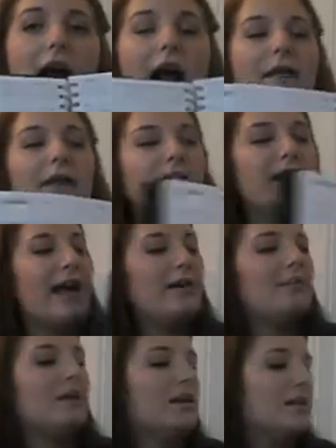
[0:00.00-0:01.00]
I like
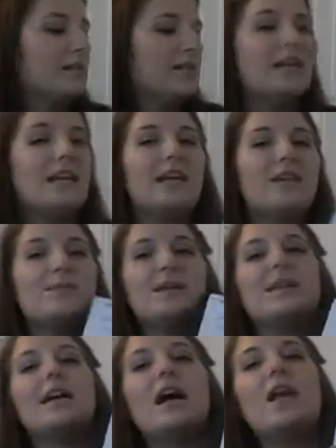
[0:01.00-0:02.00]
that because, and then it gives
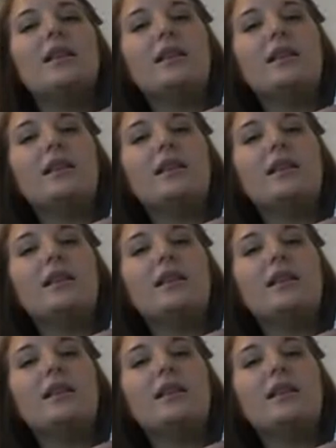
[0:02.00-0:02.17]
me like a